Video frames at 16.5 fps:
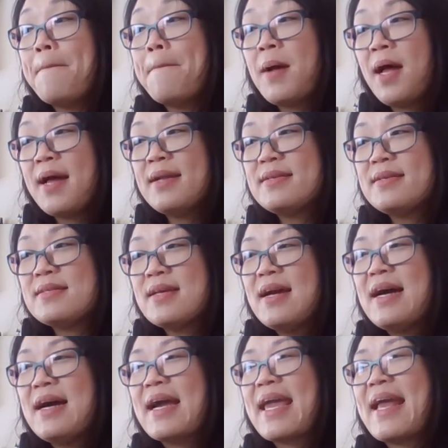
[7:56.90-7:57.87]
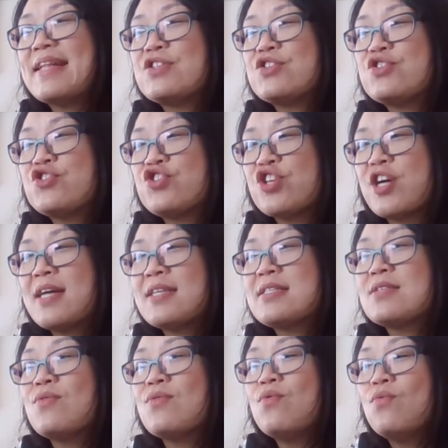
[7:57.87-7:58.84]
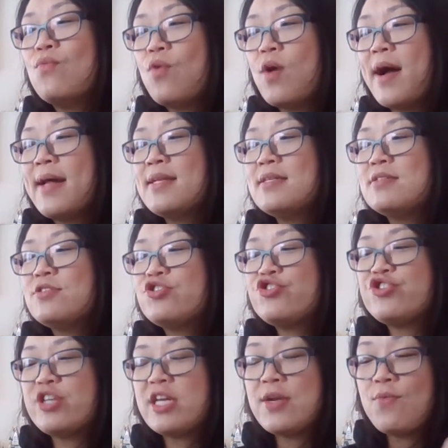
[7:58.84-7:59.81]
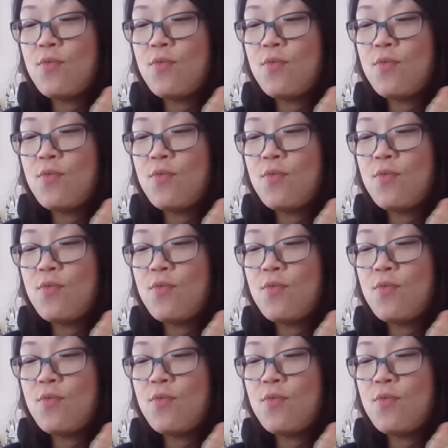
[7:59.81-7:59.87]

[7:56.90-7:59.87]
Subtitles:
but it's just what she